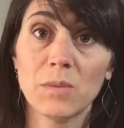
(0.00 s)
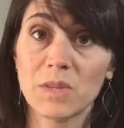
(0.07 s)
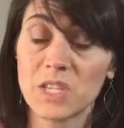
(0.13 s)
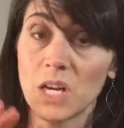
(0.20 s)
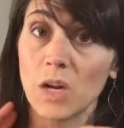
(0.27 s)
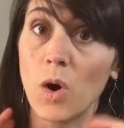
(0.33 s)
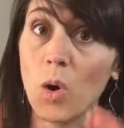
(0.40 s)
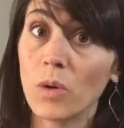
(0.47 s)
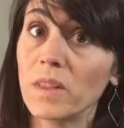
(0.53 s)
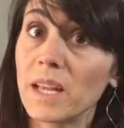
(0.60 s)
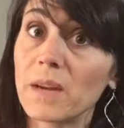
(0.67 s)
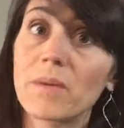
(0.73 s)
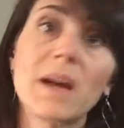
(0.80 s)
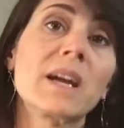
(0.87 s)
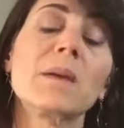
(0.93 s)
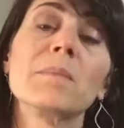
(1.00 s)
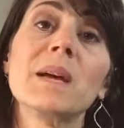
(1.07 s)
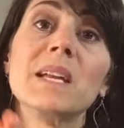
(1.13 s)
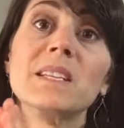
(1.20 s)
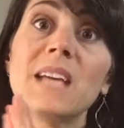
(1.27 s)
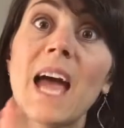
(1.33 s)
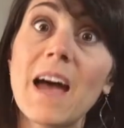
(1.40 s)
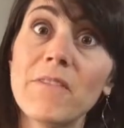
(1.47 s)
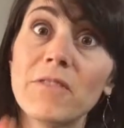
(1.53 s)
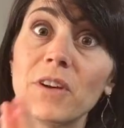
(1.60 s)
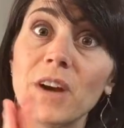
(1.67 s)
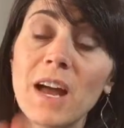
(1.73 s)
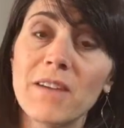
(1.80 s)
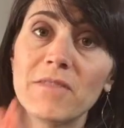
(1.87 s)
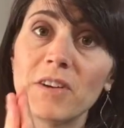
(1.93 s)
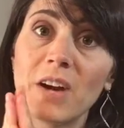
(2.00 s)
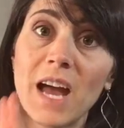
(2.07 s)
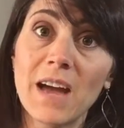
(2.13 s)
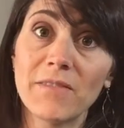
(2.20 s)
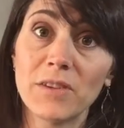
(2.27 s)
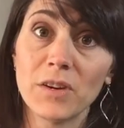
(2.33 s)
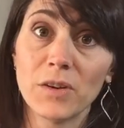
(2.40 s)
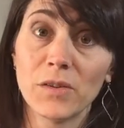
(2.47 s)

which I only recommend ever